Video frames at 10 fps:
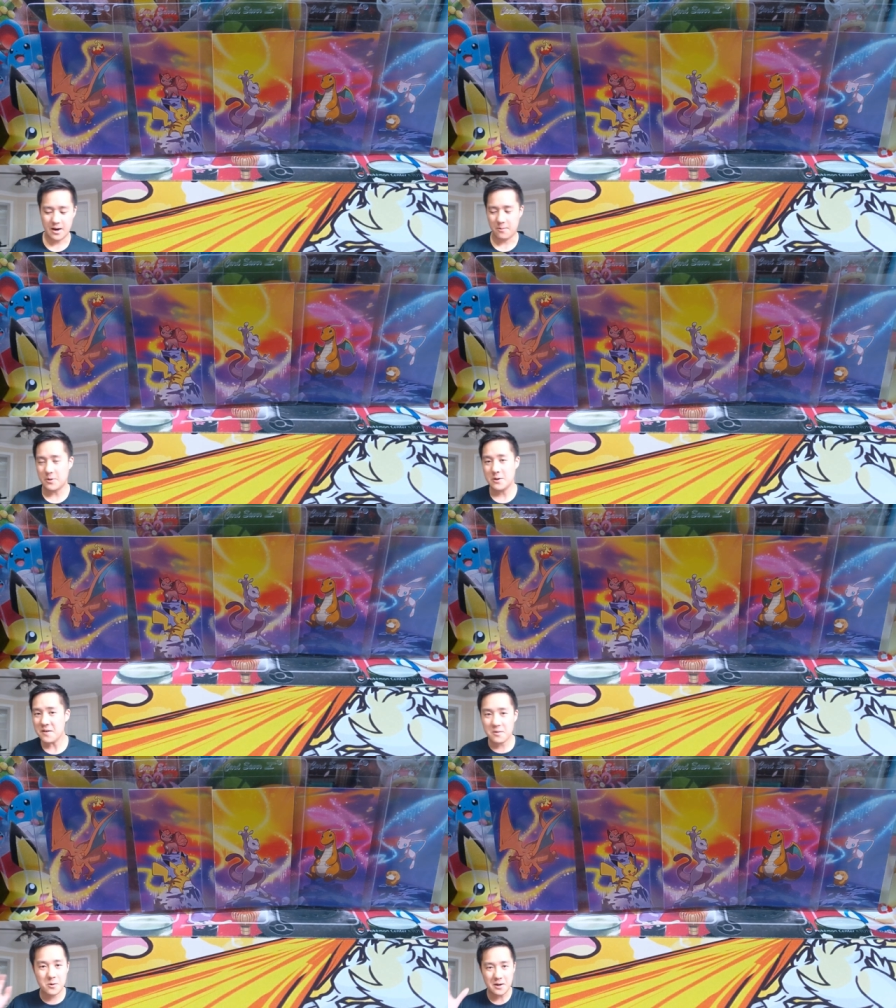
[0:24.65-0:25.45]
We do have
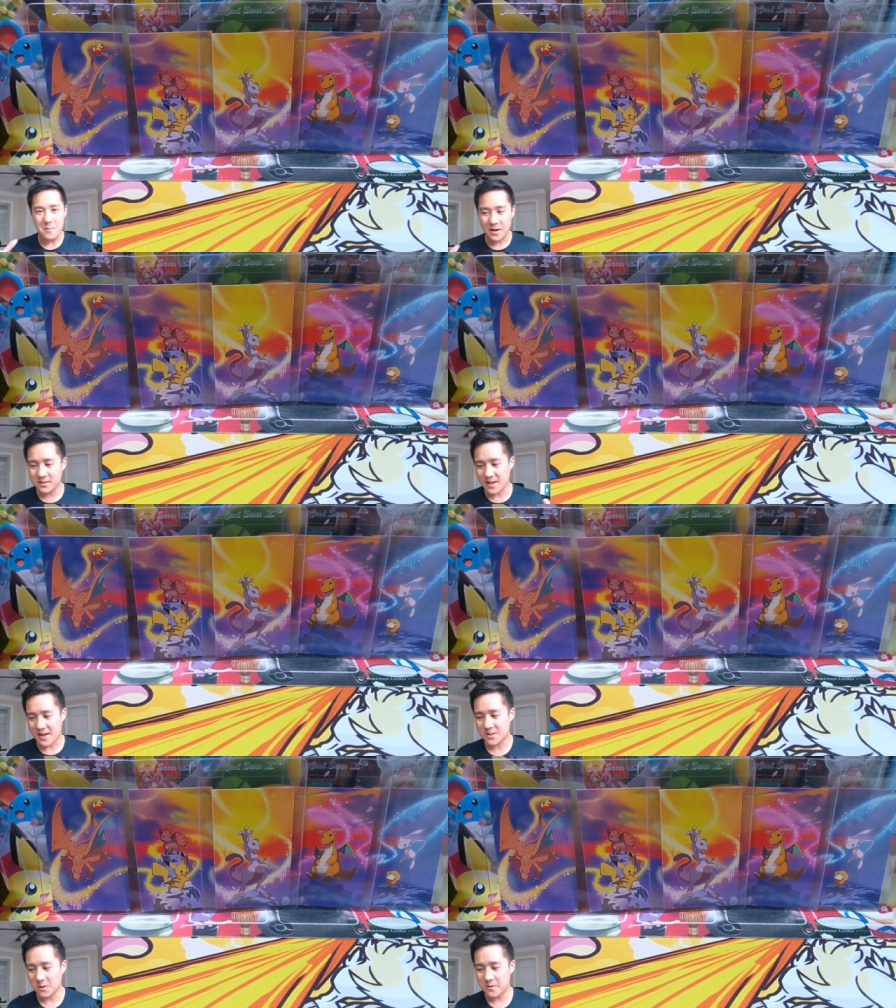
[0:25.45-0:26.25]
a quick mail day,
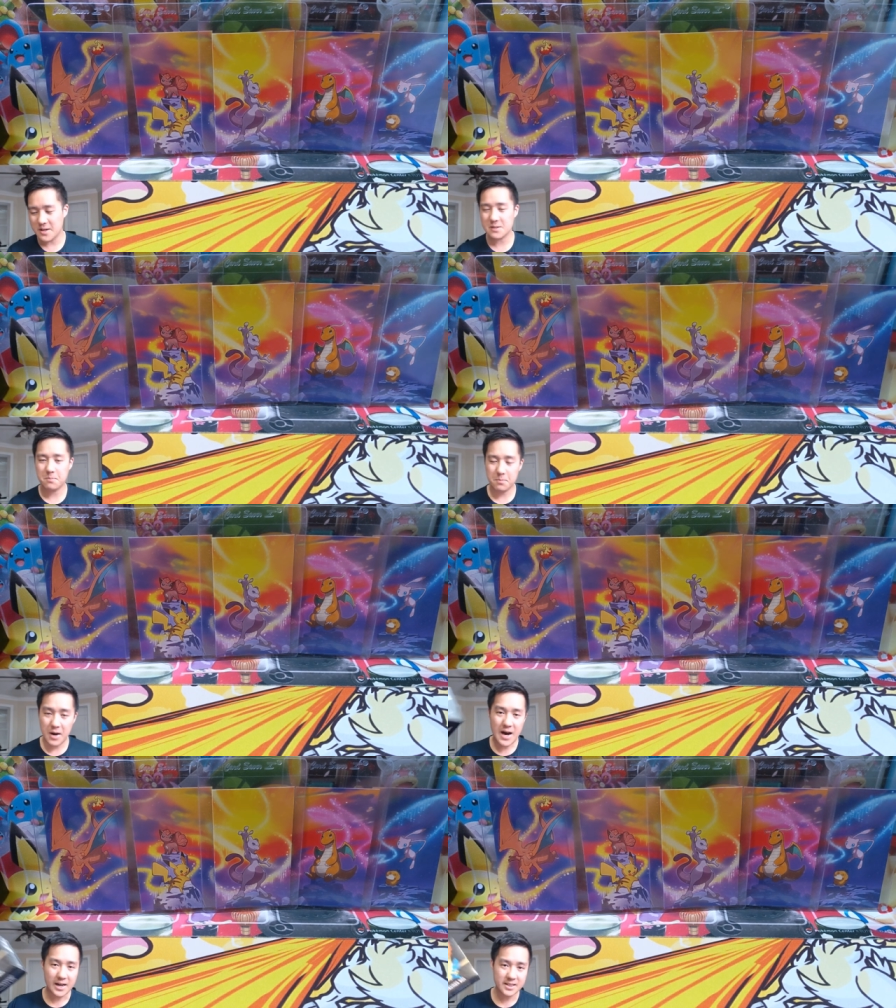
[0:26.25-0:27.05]
so this
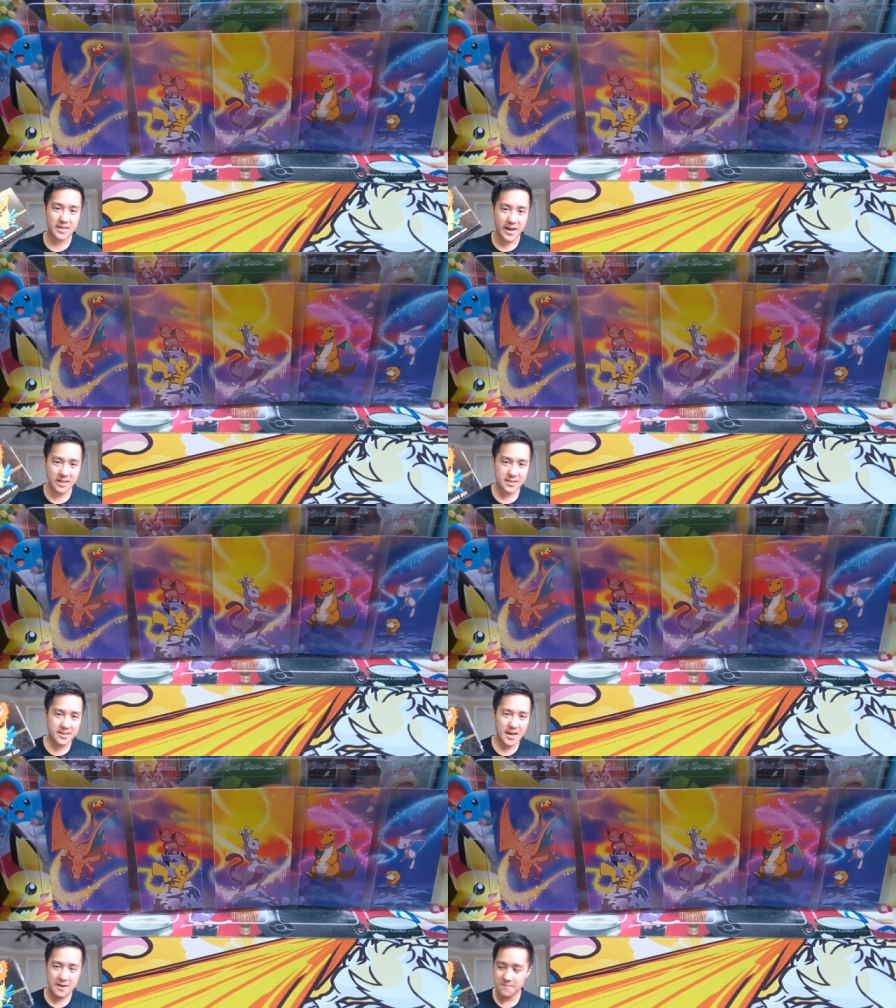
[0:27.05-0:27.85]
box actually
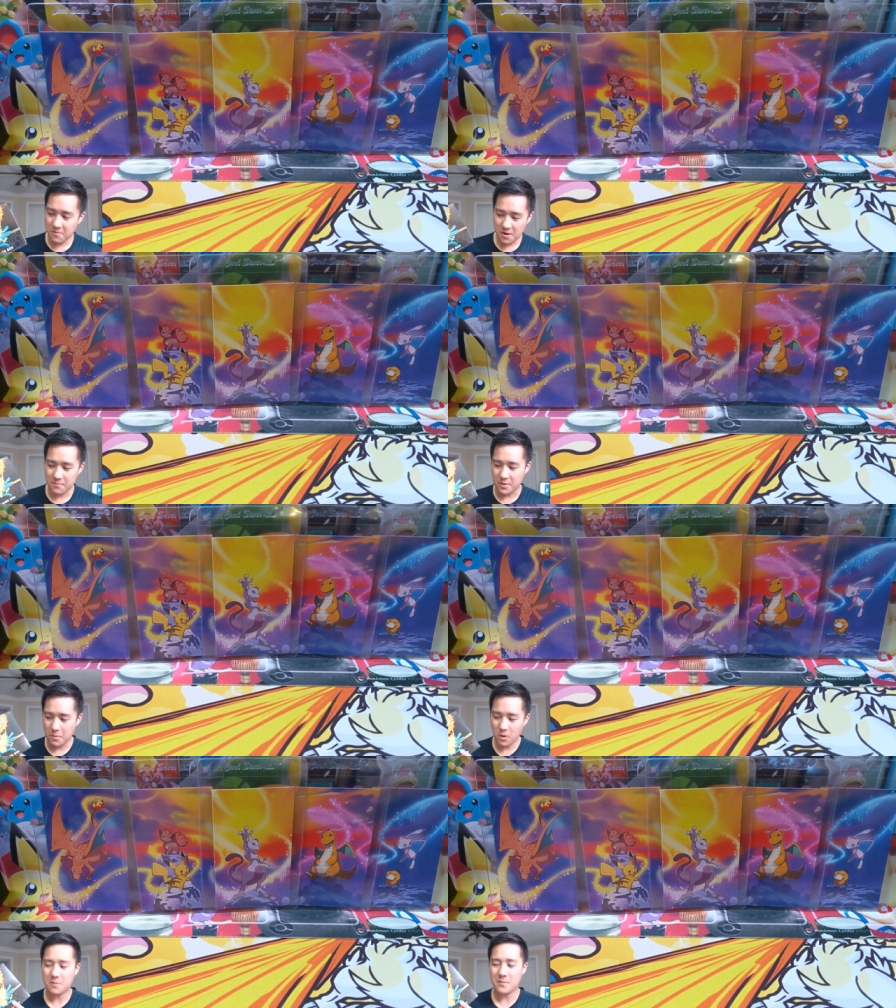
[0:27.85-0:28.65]
came from the
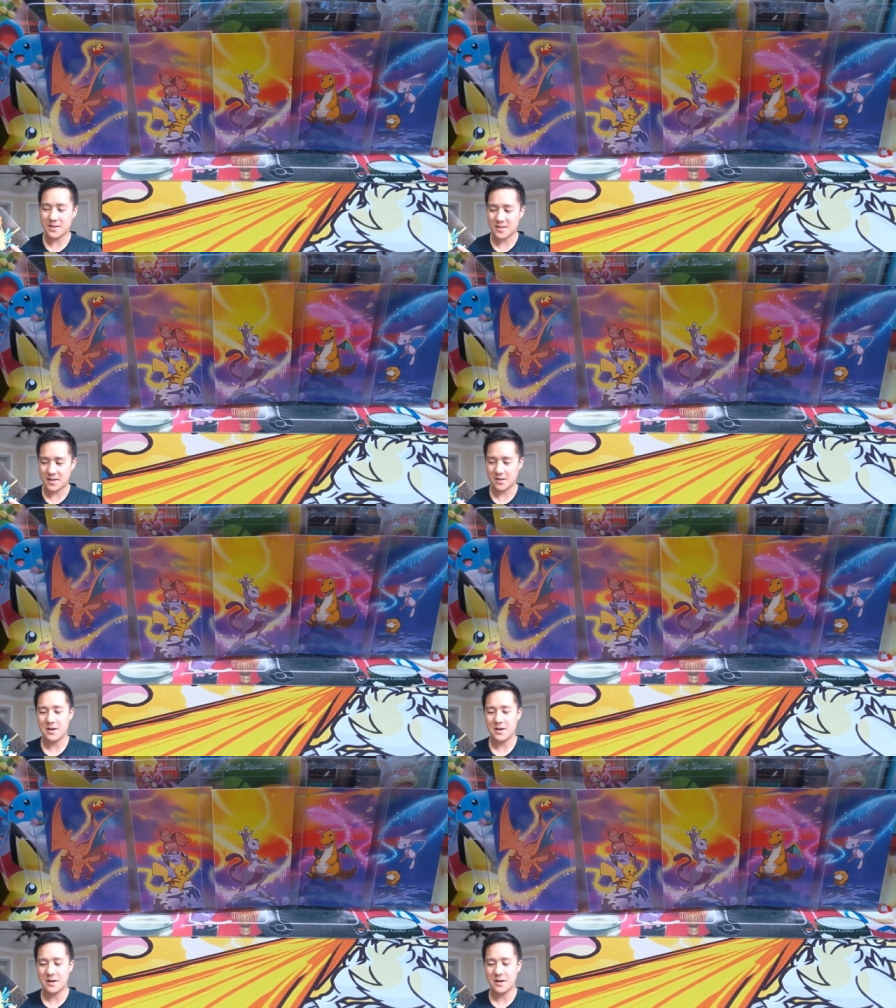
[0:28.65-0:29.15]
Pokemon Center,